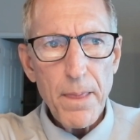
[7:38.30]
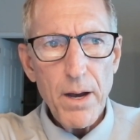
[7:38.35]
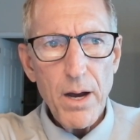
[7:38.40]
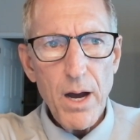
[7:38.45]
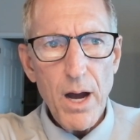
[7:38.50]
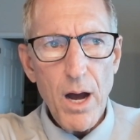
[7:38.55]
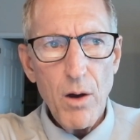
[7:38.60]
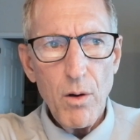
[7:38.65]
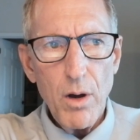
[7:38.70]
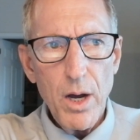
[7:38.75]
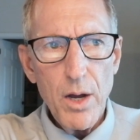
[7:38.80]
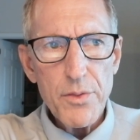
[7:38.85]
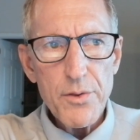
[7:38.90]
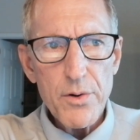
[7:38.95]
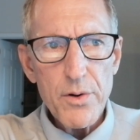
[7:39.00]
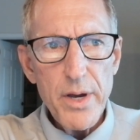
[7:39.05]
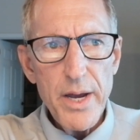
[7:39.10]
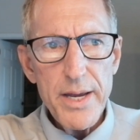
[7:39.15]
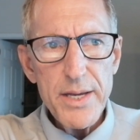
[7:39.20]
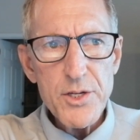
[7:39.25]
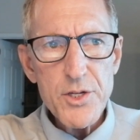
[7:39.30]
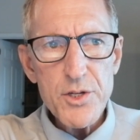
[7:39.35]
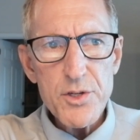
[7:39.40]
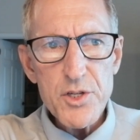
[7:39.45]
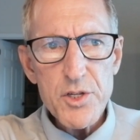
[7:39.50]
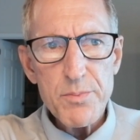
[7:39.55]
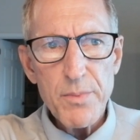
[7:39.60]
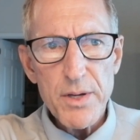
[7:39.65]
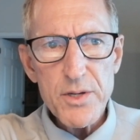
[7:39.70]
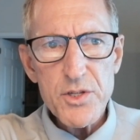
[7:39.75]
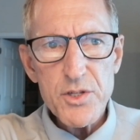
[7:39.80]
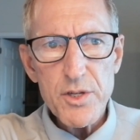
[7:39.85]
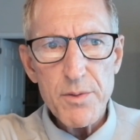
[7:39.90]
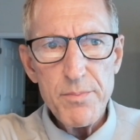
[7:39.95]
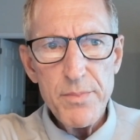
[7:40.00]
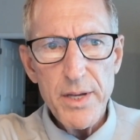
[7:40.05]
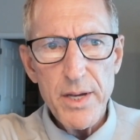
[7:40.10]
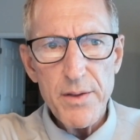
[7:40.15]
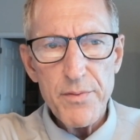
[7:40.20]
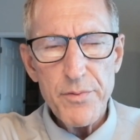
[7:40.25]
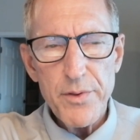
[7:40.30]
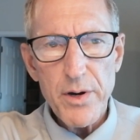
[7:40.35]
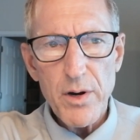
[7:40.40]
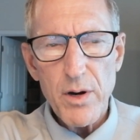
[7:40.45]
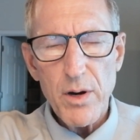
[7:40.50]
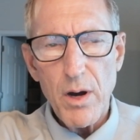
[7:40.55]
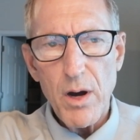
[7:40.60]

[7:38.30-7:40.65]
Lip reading: all other agents must submit their